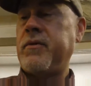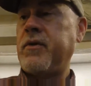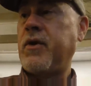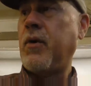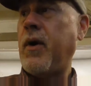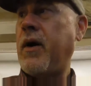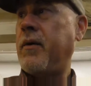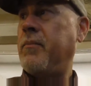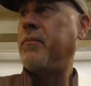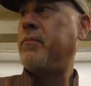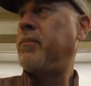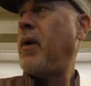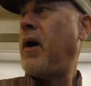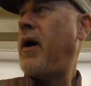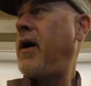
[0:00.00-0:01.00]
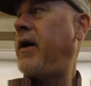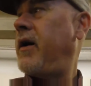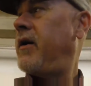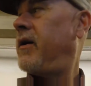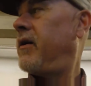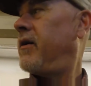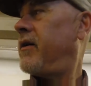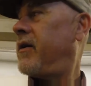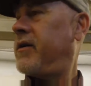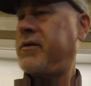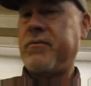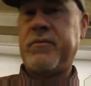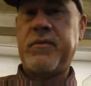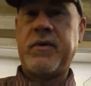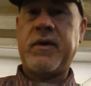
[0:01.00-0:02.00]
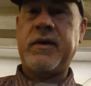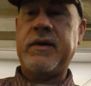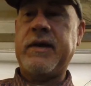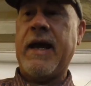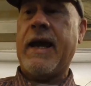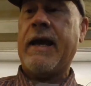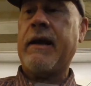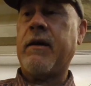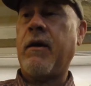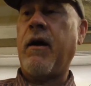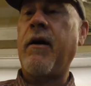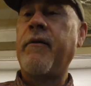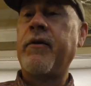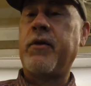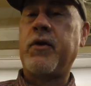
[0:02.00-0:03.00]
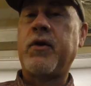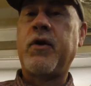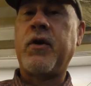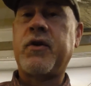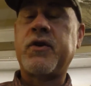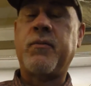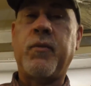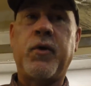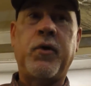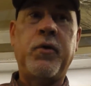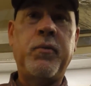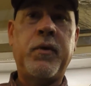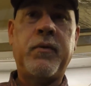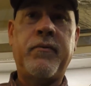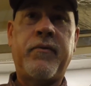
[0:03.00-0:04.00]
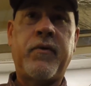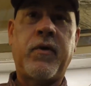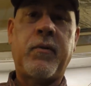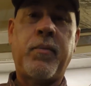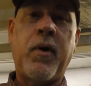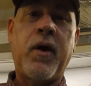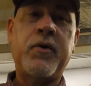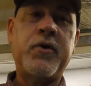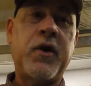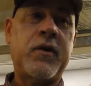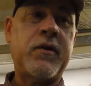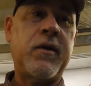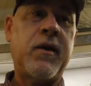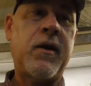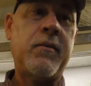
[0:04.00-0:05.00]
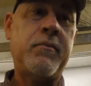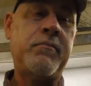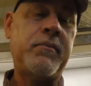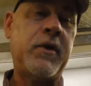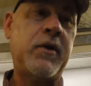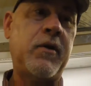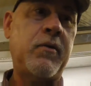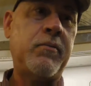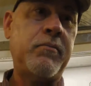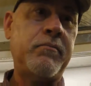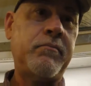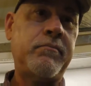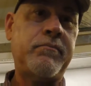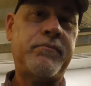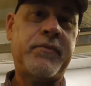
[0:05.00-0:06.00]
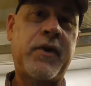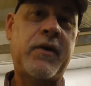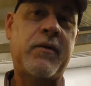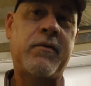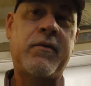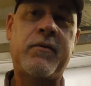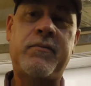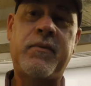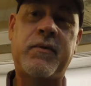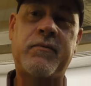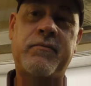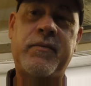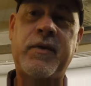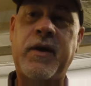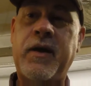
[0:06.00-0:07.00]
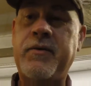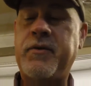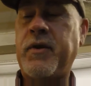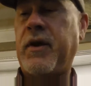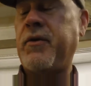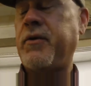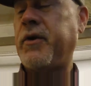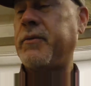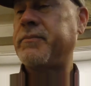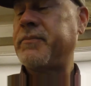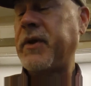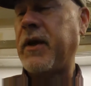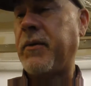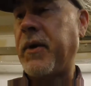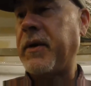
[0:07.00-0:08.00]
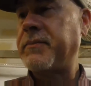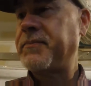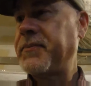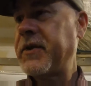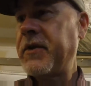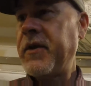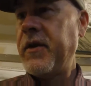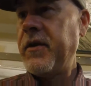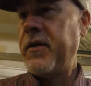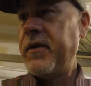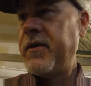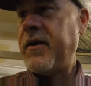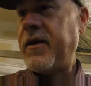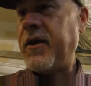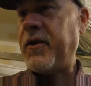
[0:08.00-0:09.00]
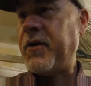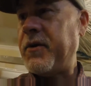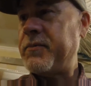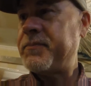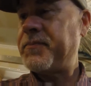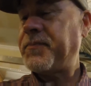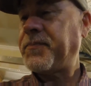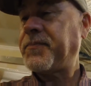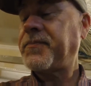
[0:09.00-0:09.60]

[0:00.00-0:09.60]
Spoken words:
go out and buy a danged oven to cook some aluminum for a project that I don't know. I don't know. Anyway, I don't know.